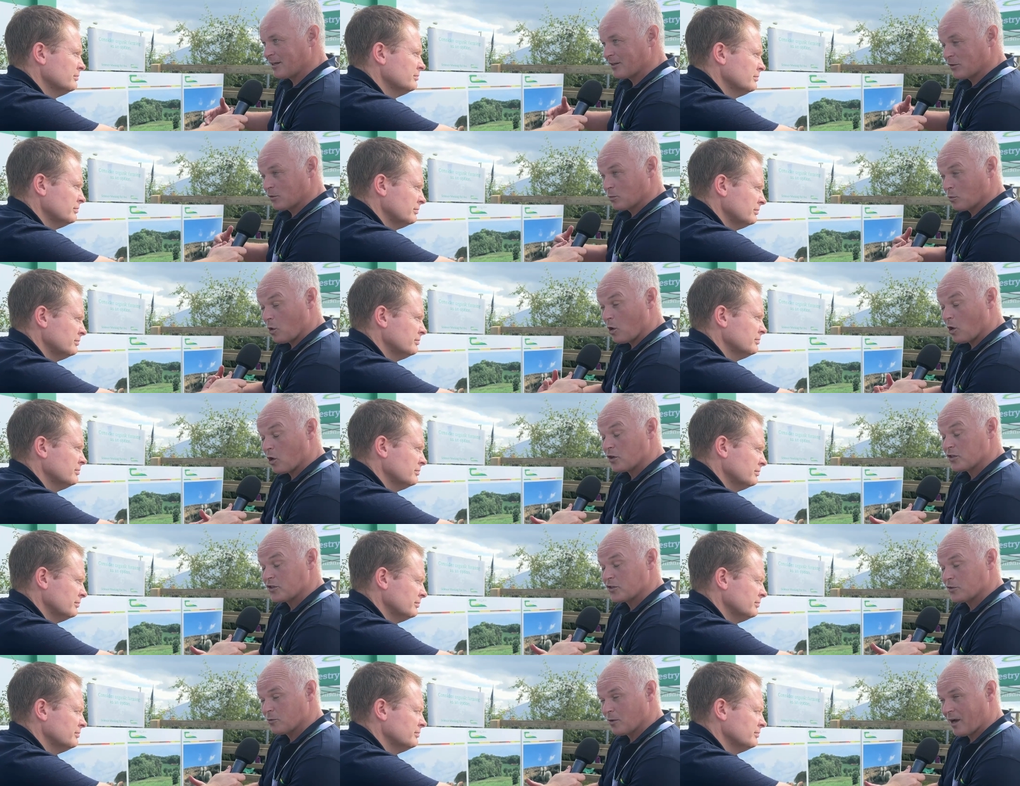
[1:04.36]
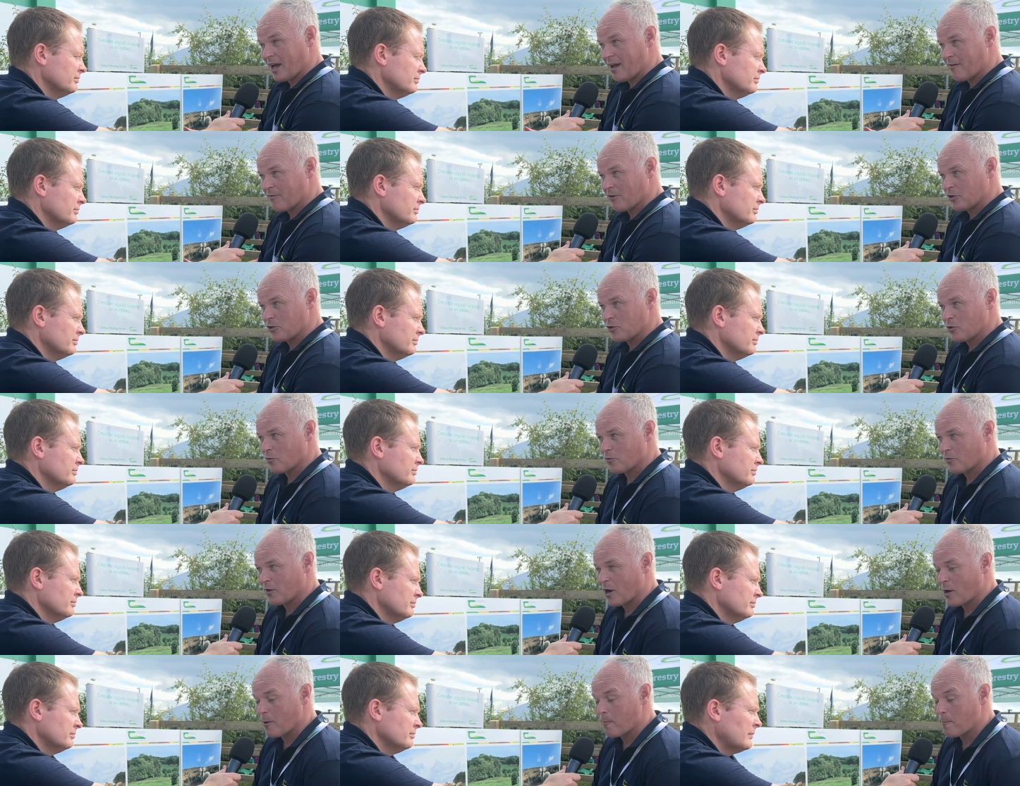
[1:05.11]
Speaker 1: swards you have on your
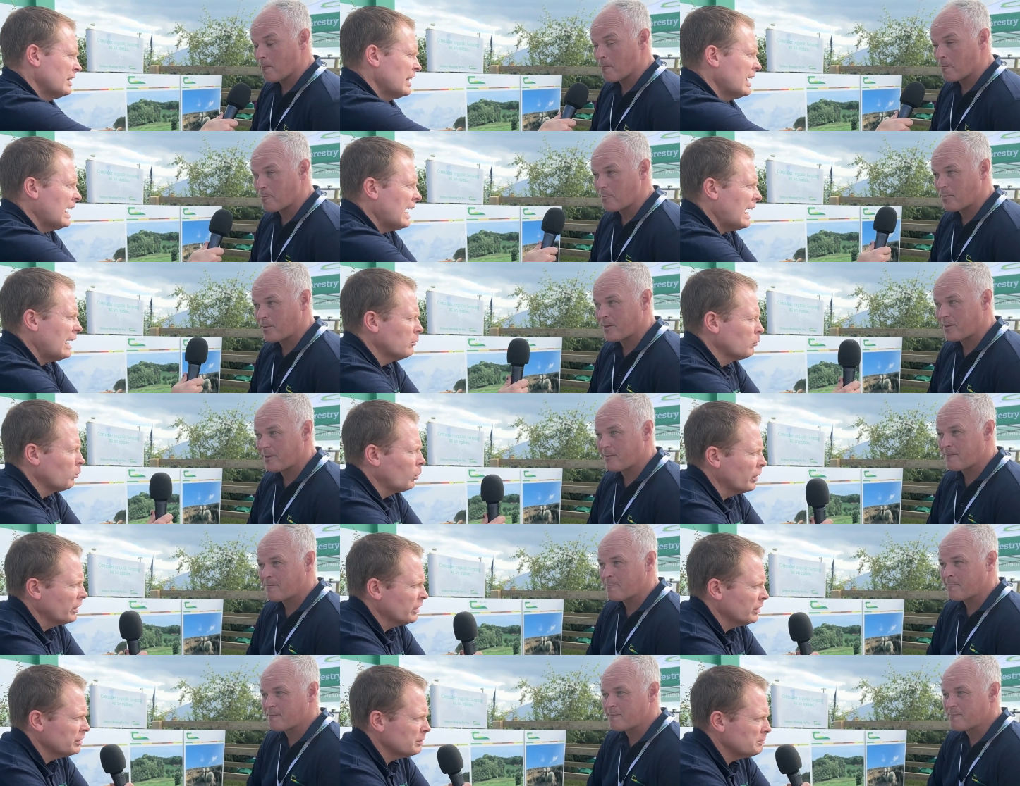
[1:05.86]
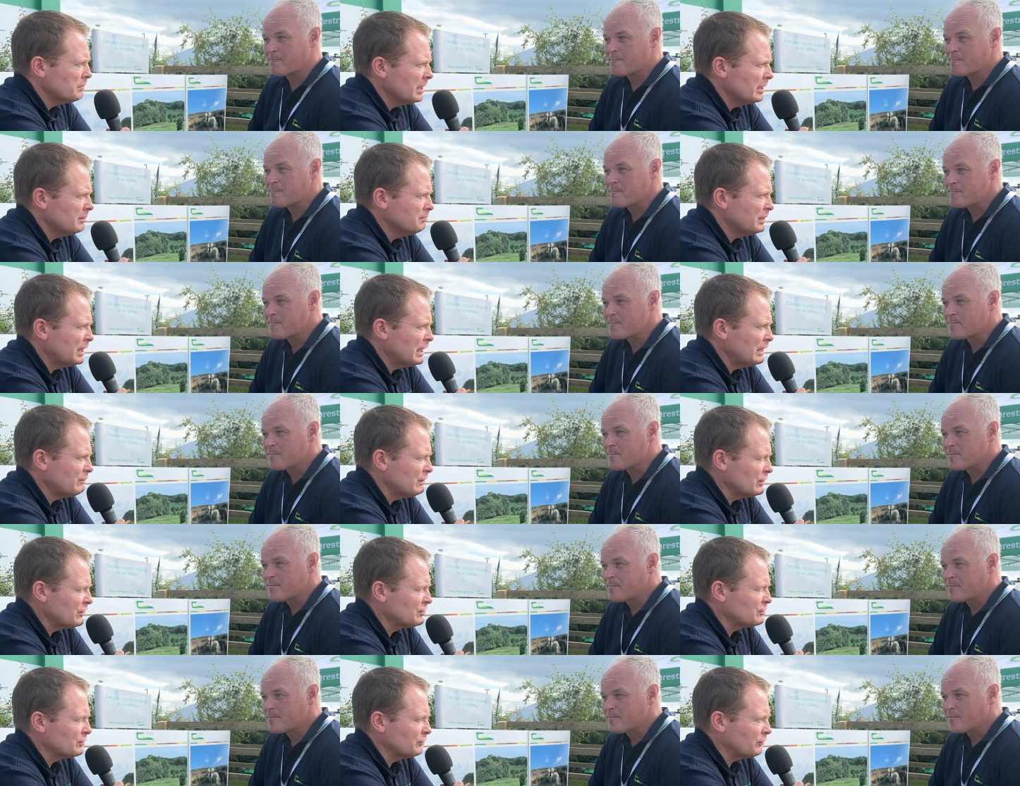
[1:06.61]
farm.
Speaker 2: What are the main
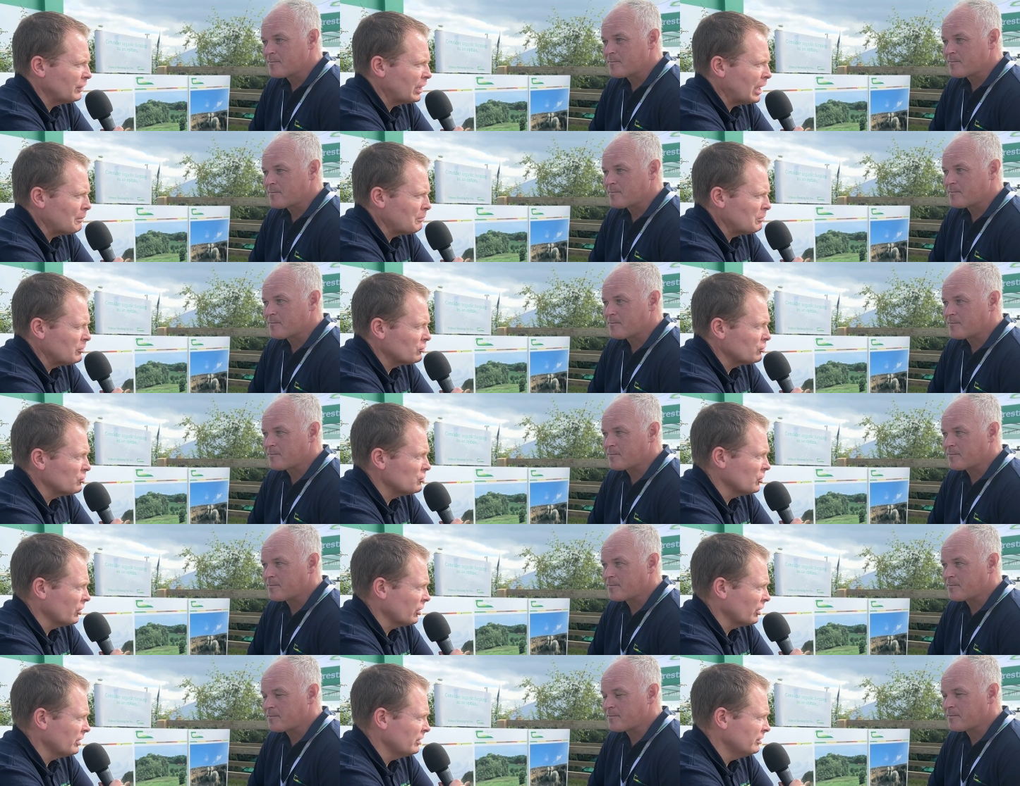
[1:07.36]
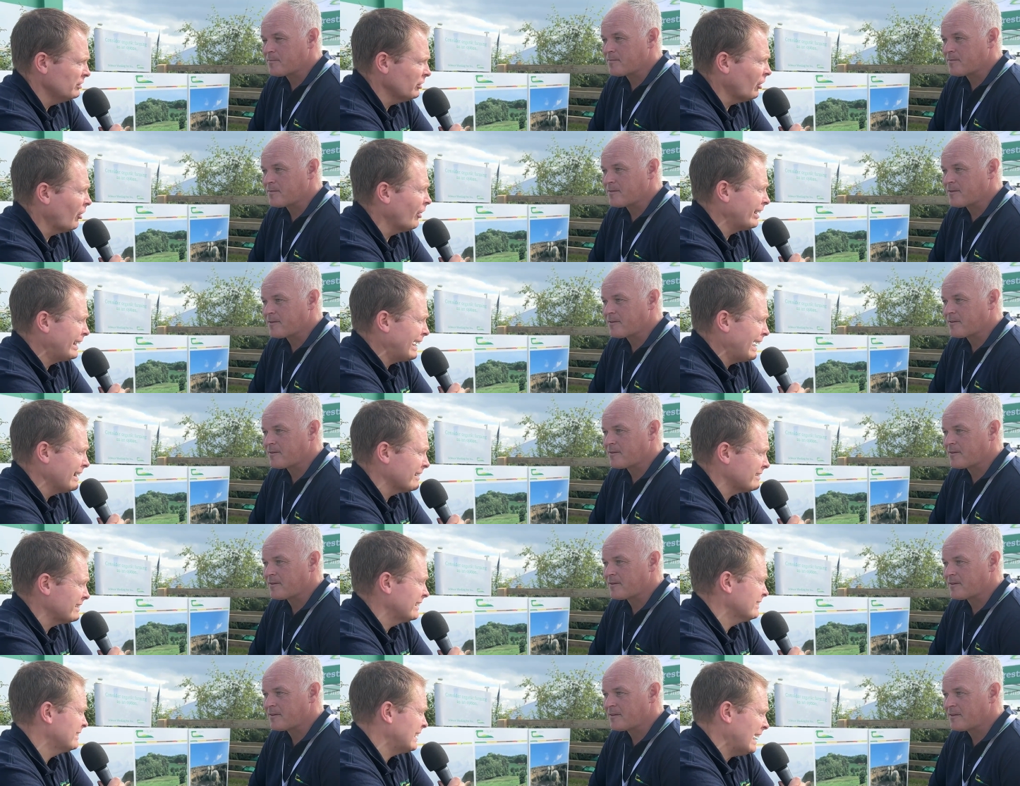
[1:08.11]
benefits to farmers who join
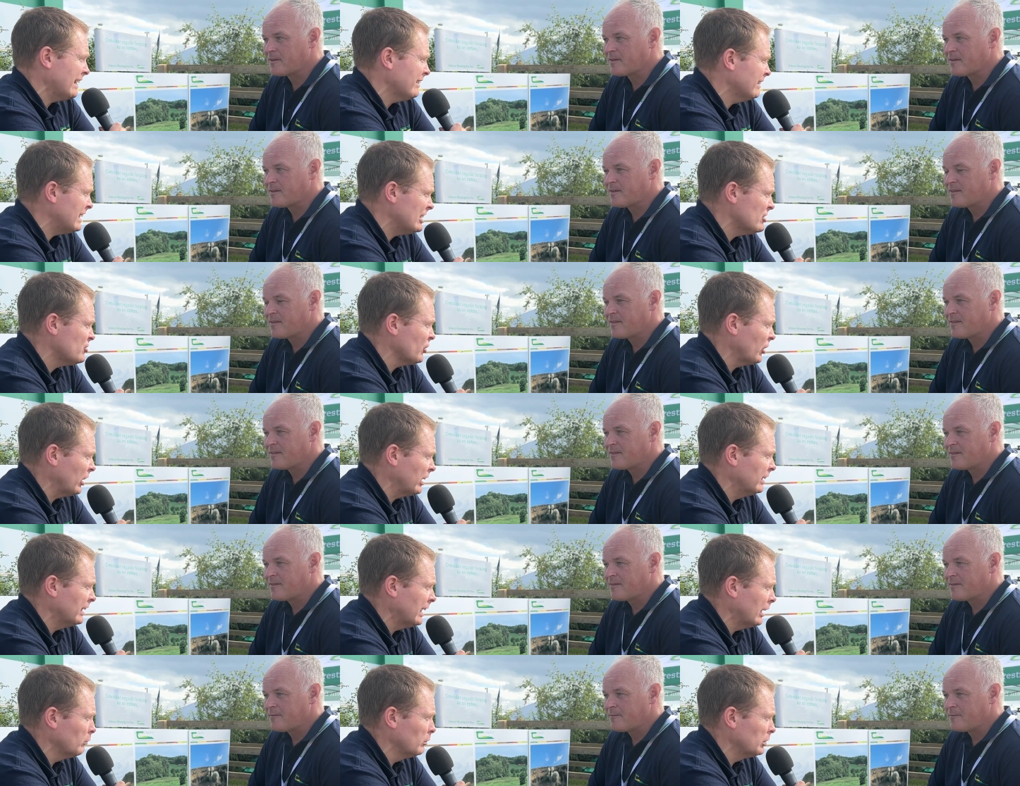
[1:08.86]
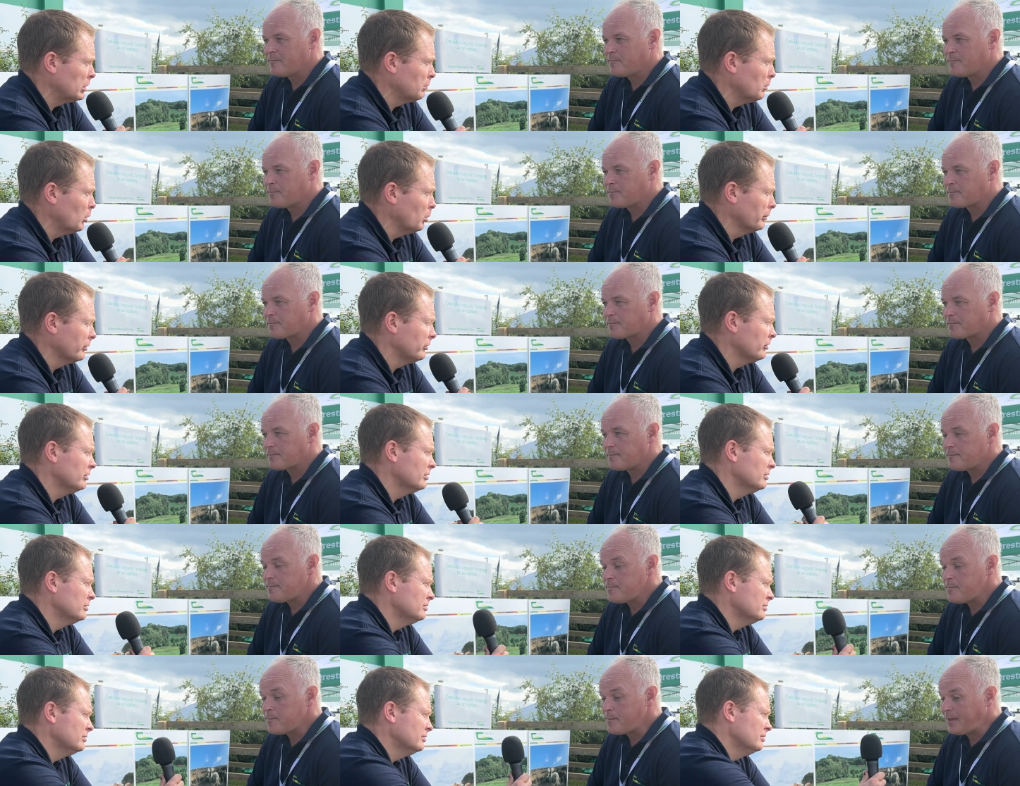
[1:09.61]
organics and can they join now at the moment?
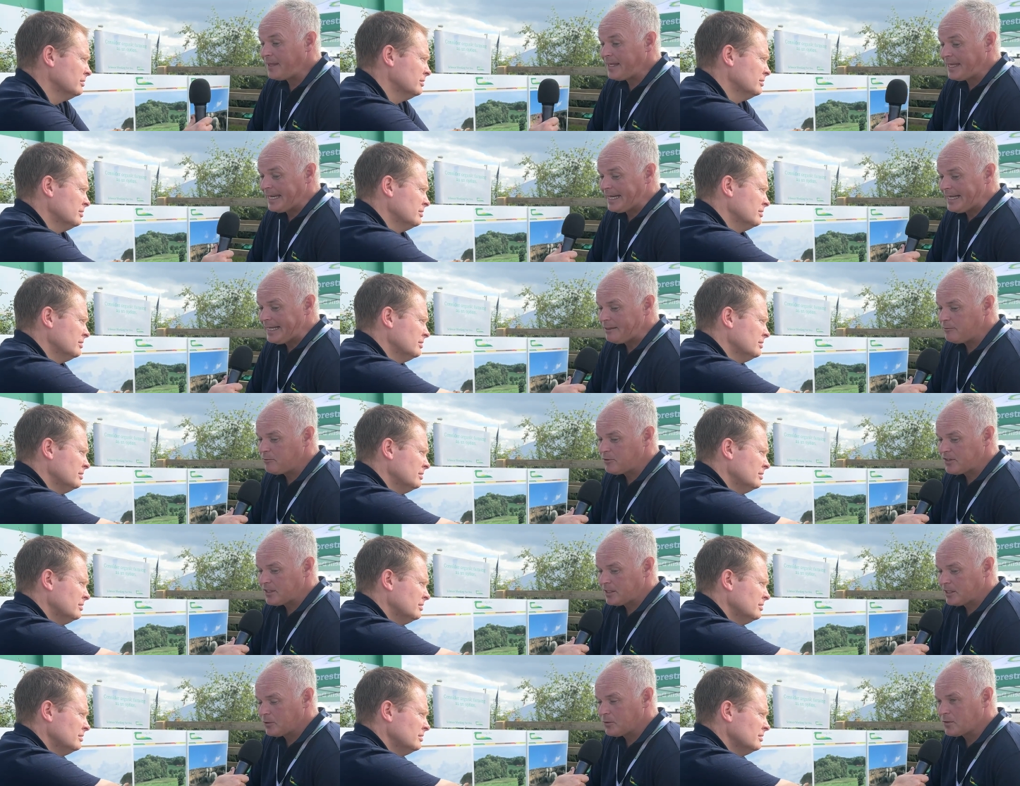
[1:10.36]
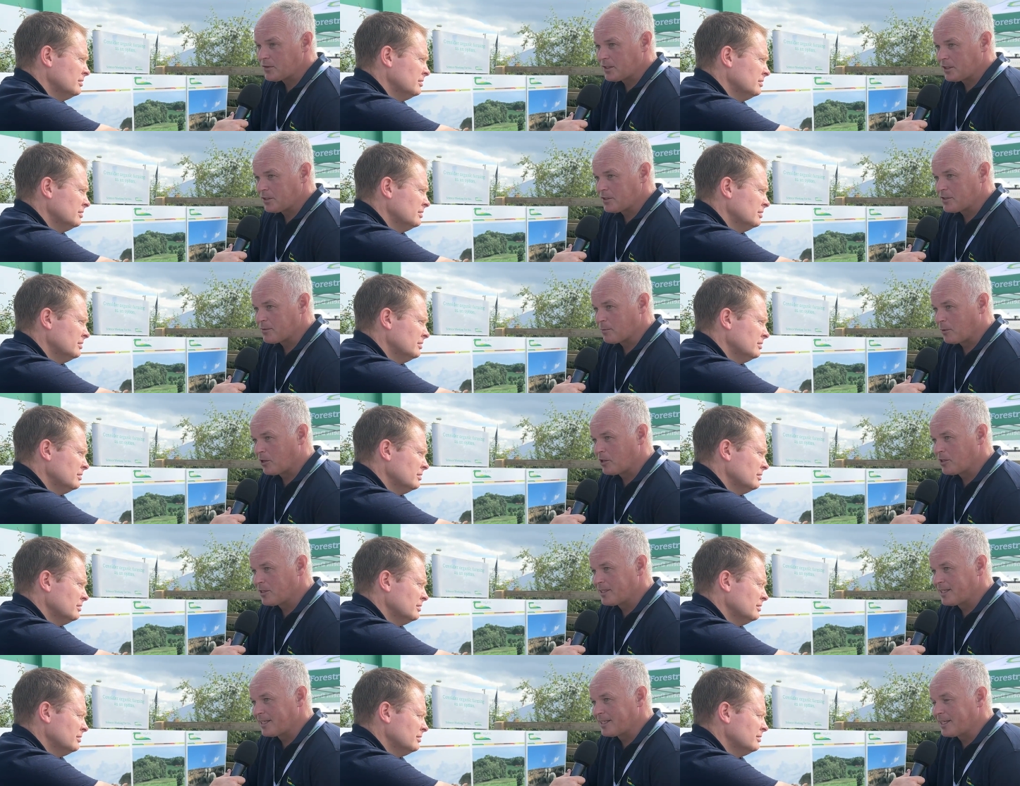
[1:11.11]
Speaker 1: Yeah, it was announced there this
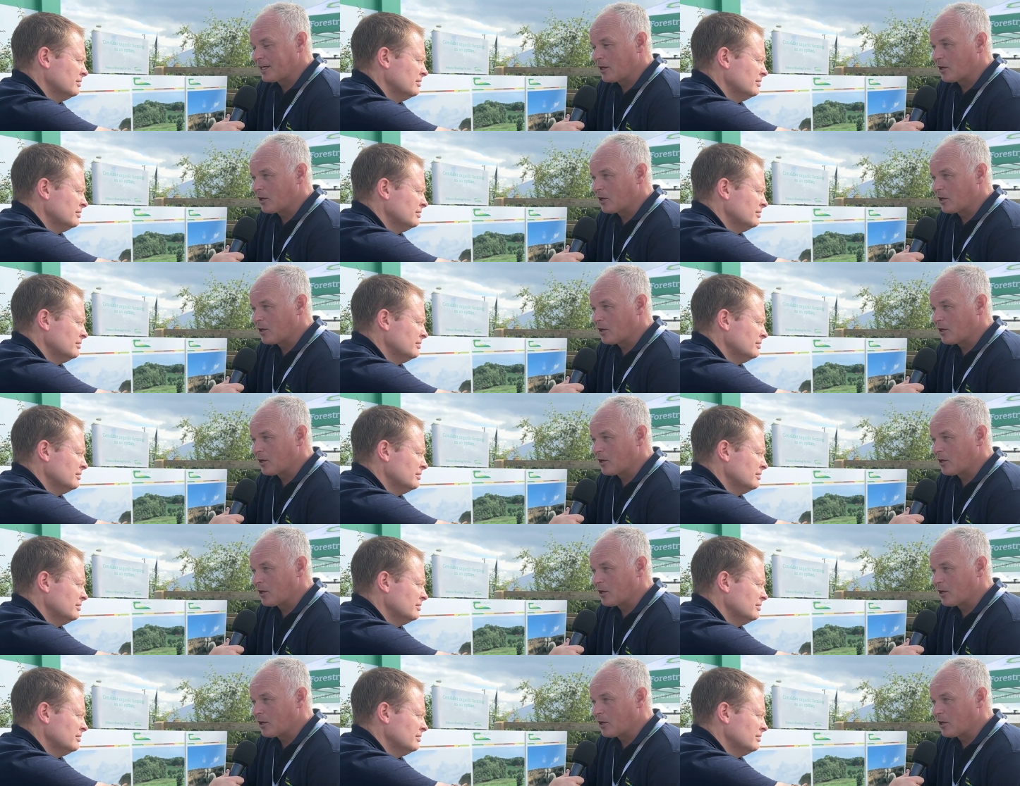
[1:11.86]
morning that the